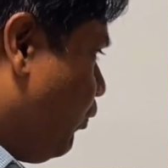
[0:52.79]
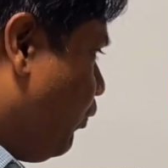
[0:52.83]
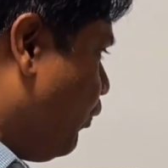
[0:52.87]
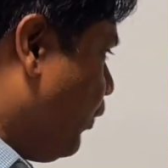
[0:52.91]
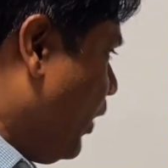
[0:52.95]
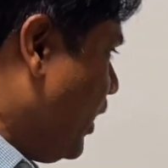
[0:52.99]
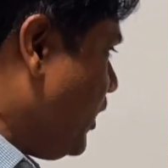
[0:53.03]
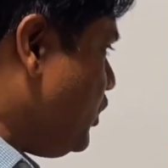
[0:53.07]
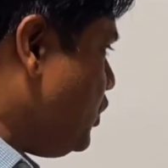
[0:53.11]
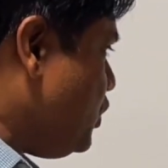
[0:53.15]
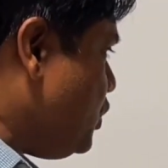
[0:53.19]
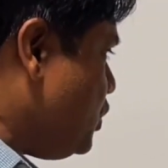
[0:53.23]

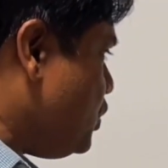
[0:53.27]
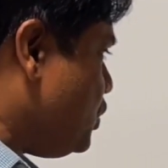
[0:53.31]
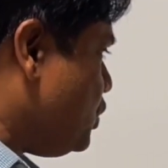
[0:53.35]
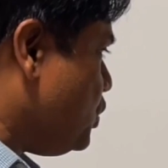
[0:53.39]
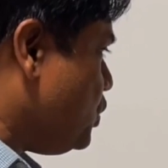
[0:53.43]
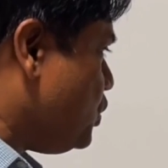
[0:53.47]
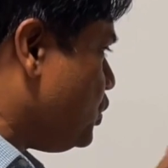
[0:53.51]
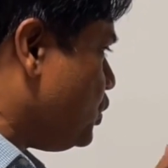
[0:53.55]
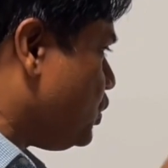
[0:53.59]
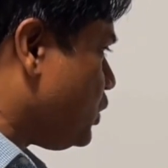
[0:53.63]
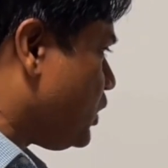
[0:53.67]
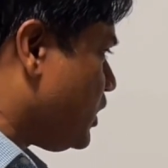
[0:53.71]
when
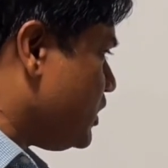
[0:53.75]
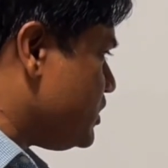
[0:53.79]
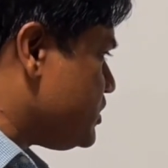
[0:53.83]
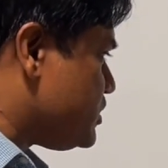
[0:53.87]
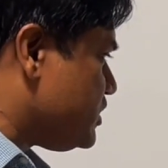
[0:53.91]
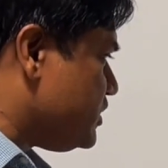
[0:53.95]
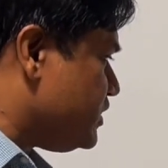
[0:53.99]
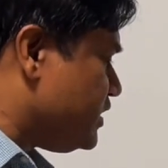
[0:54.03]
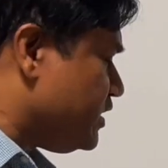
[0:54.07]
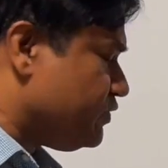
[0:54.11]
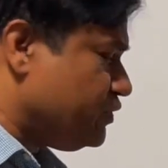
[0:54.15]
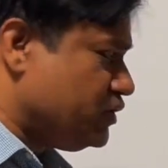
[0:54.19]
you
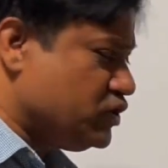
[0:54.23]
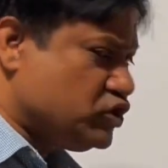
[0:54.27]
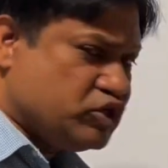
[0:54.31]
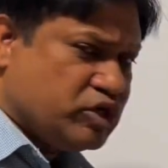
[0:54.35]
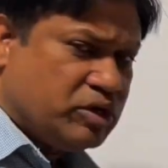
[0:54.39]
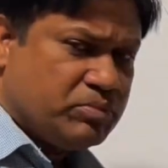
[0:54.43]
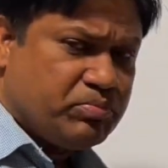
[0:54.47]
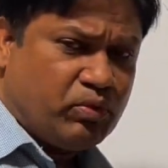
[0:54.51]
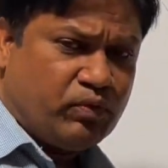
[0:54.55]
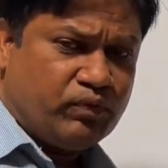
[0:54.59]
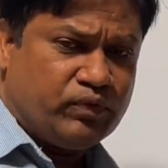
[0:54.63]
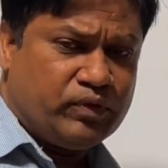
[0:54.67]
consider the
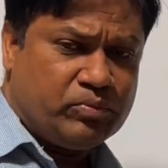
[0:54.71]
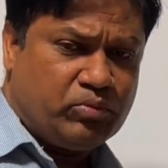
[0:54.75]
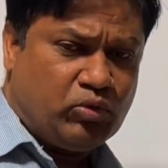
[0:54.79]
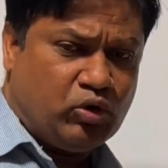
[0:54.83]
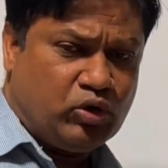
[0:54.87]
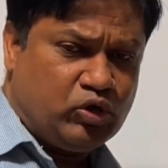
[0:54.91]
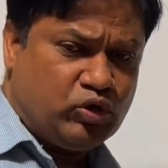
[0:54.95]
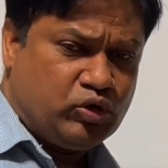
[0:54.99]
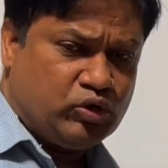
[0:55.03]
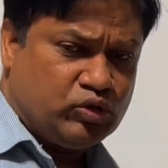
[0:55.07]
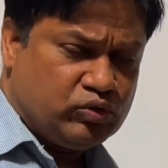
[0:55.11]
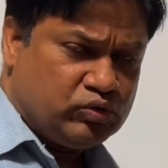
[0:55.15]
shape of the
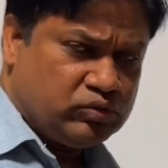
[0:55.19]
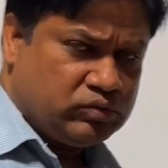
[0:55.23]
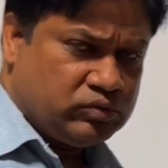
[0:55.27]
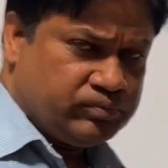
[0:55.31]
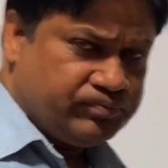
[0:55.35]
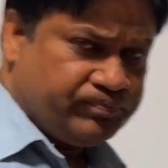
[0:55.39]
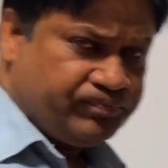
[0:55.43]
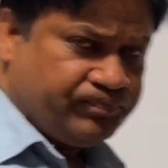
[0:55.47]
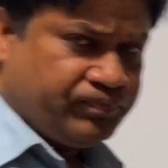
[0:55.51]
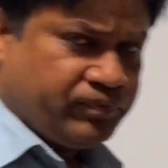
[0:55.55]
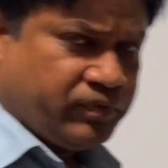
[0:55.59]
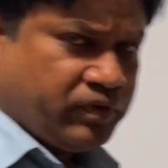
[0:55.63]
molecule.
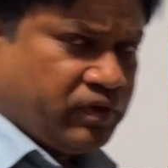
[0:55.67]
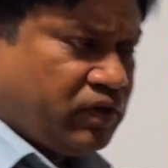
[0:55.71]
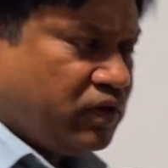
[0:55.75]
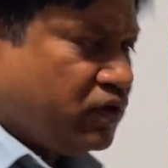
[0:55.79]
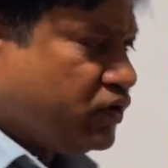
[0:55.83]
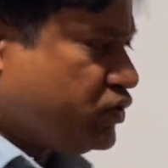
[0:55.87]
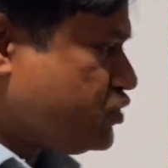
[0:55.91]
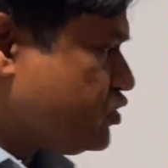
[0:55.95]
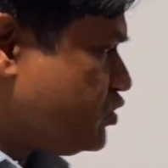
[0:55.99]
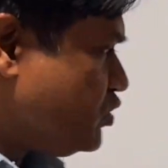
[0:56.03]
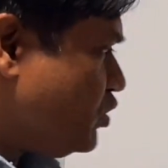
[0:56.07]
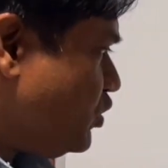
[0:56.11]

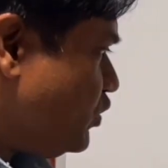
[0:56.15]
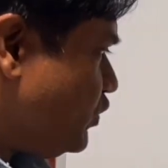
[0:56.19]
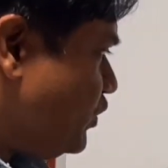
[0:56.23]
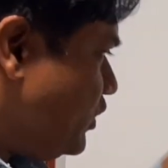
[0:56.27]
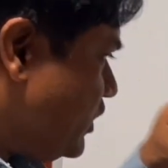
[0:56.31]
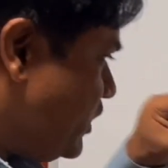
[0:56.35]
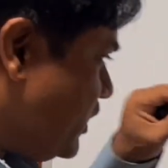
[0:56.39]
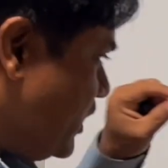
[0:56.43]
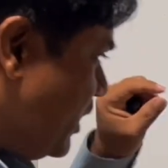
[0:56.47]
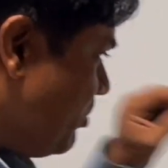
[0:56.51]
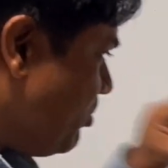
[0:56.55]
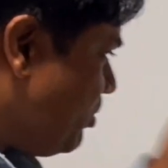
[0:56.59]
So the
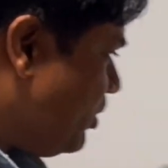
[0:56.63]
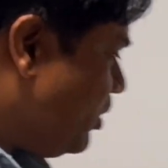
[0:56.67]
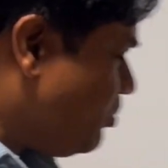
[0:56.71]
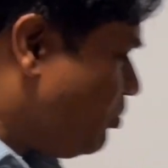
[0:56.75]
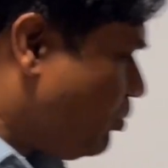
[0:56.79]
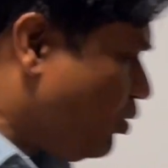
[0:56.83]
double